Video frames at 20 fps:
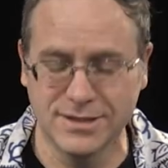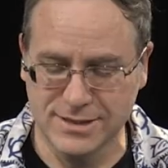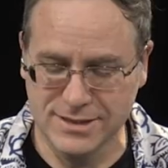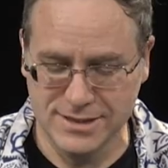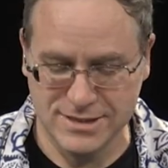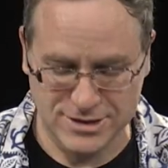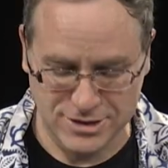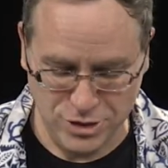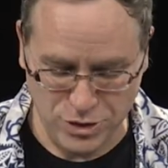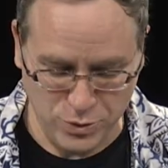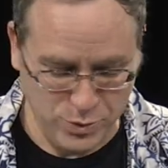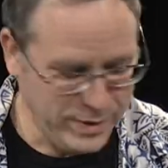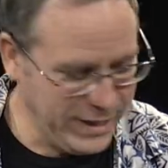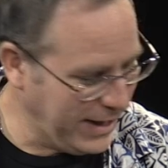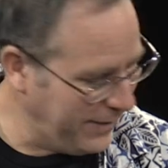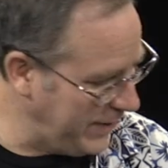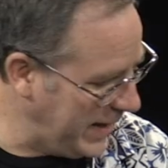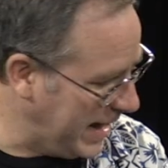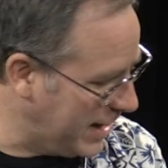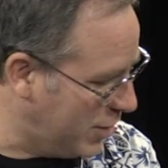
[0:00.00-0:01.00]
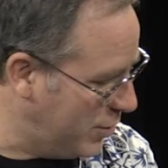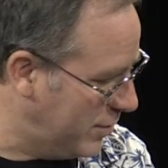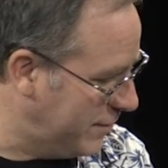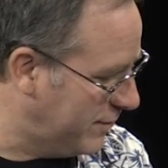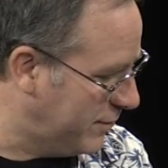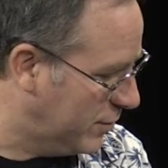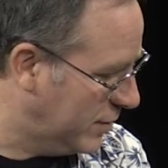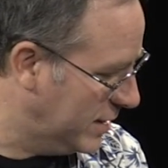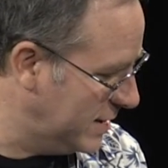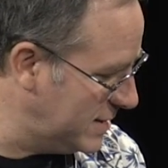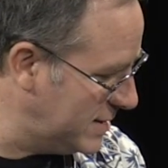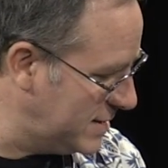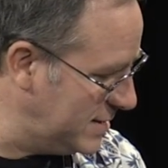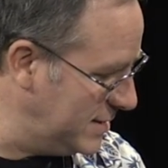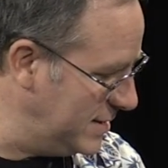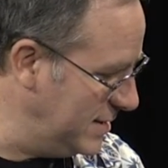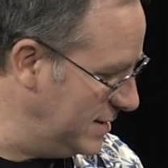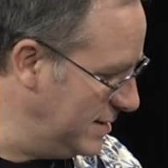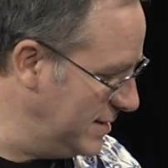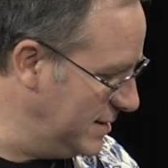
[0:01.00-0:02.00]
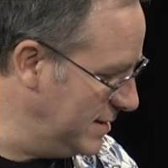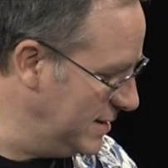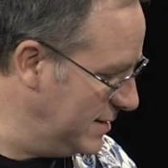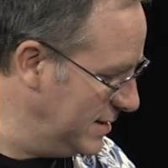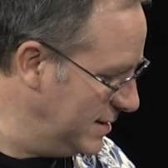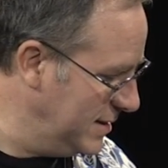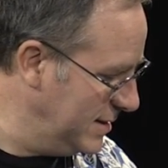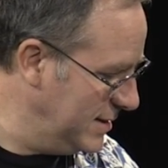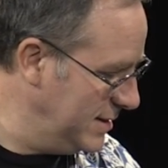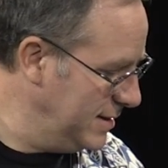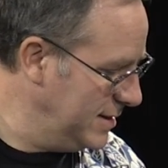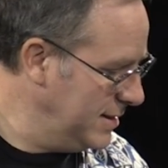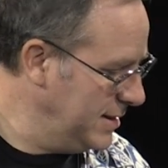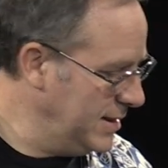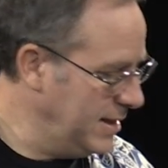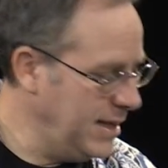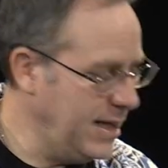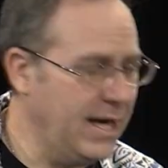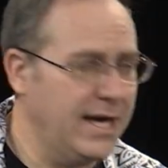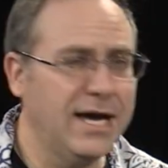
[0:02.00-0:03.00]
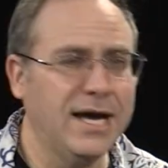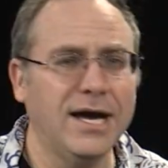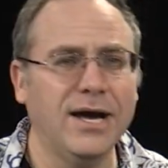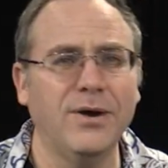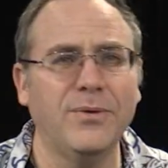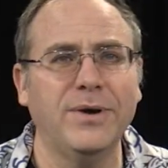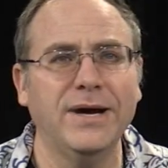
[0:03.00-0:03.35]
So we got that going for us.